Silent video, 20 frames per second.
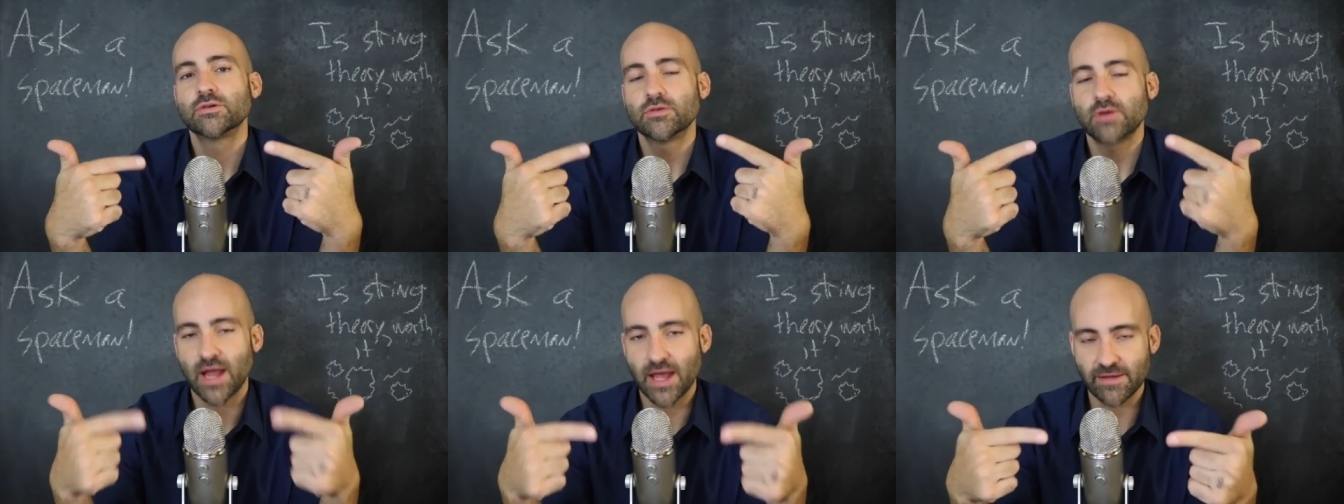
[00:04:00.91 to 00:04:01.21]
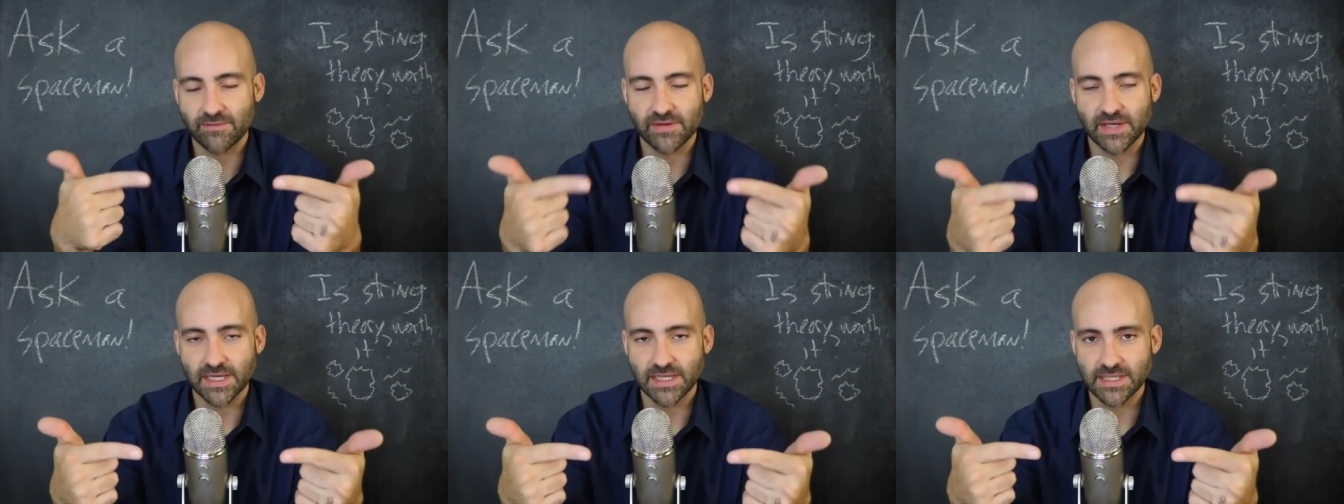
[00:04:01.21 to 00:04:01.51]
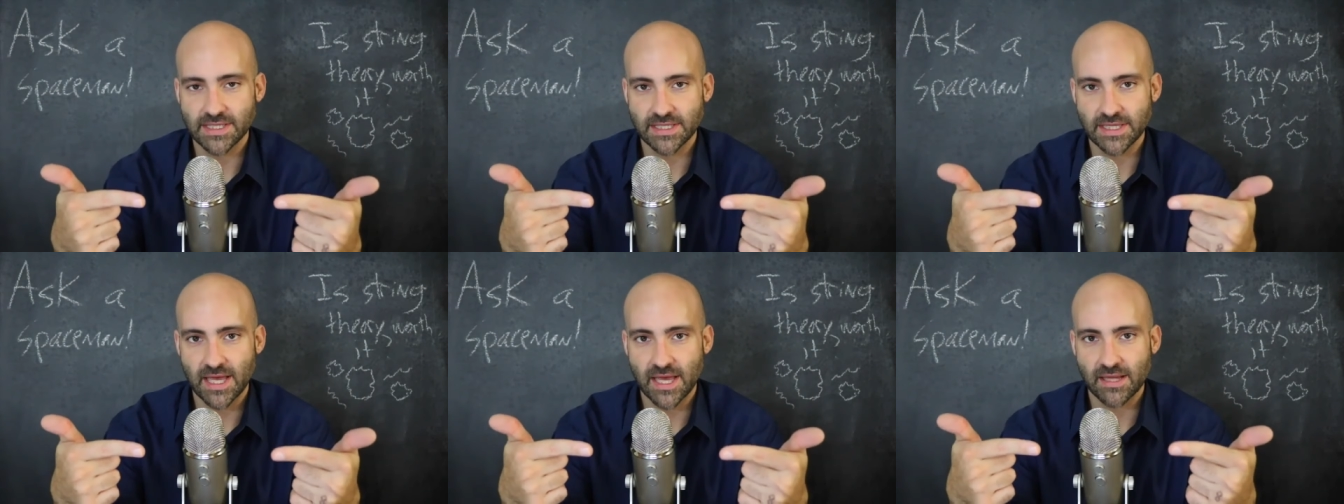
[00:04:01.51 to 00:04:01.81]
gravity
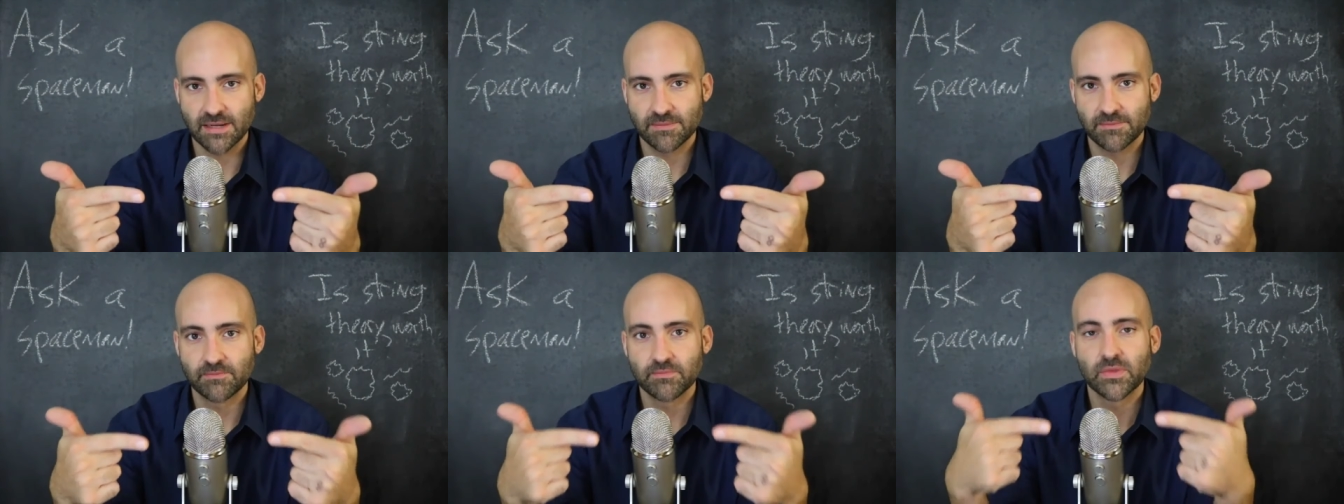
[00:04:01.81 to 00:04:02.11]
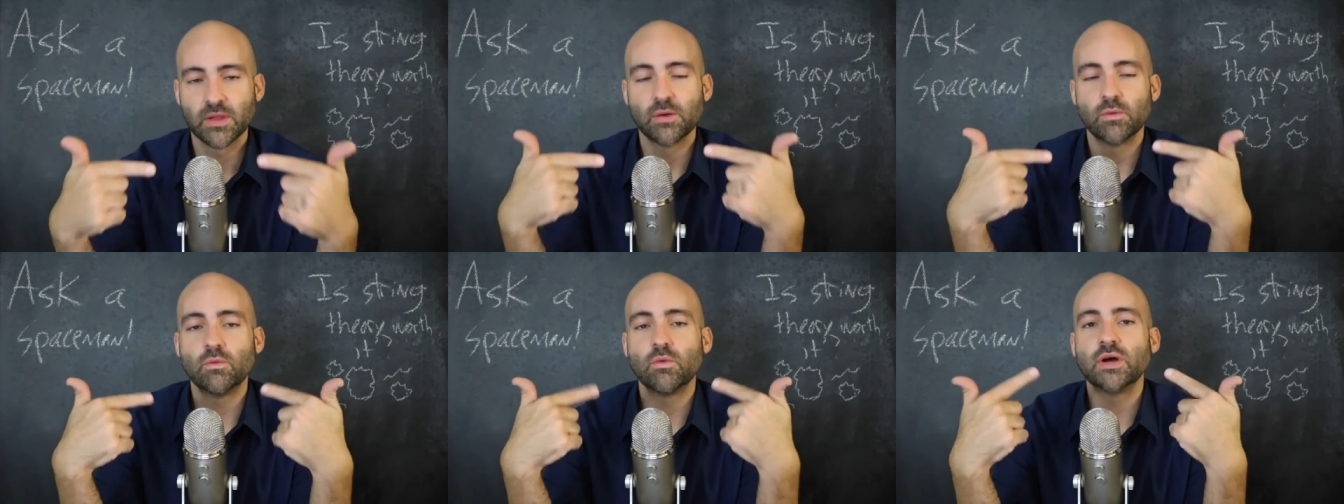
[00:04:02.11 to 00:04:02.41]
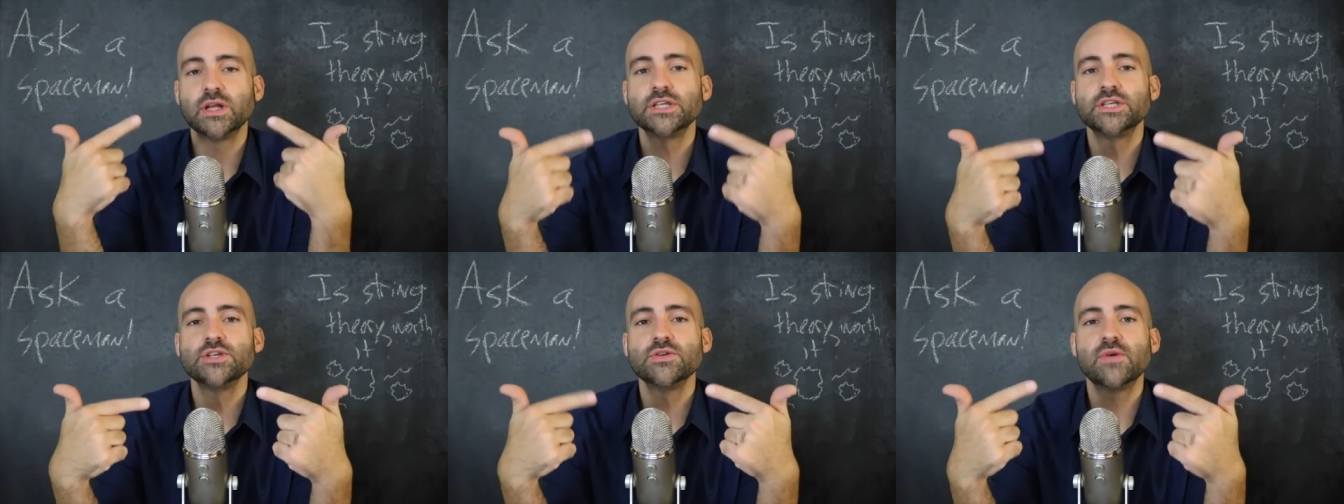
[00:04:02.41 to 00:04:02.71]
to that,
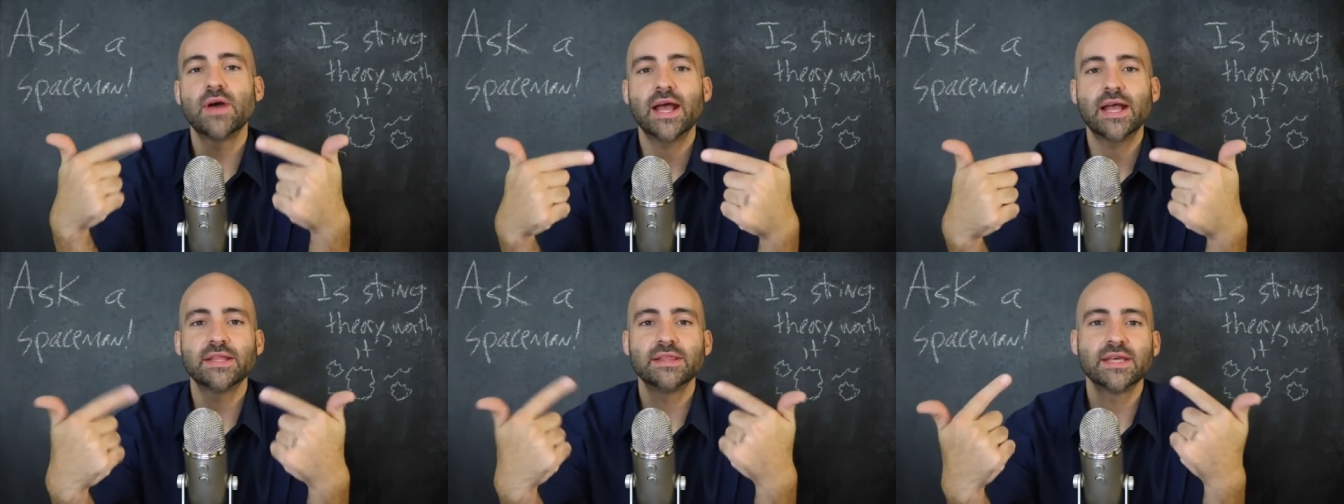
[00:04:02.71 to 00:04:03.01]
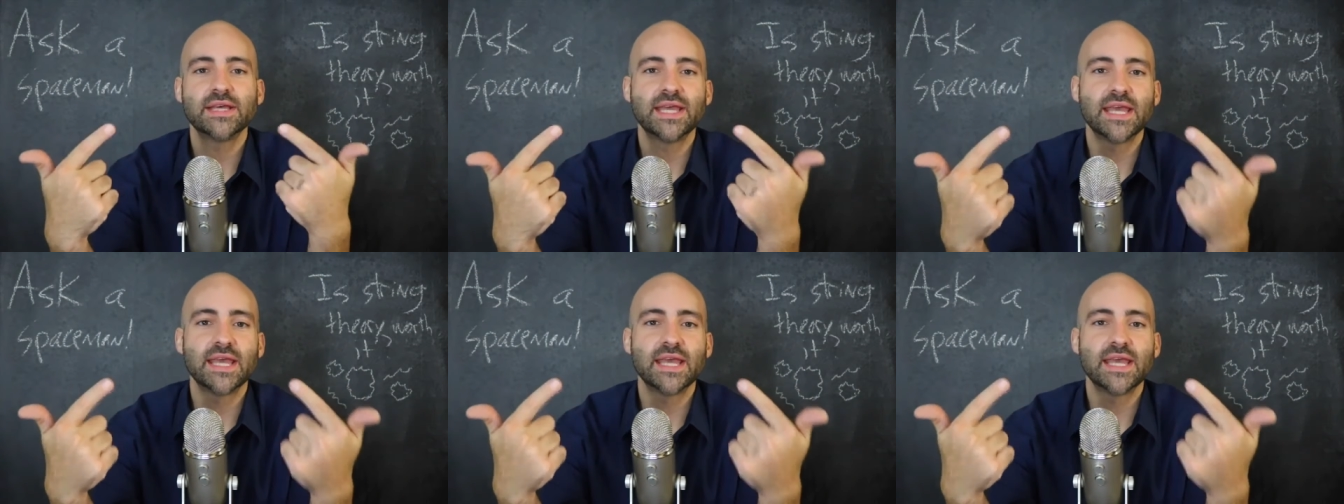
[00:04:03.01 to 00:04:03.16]
once you add the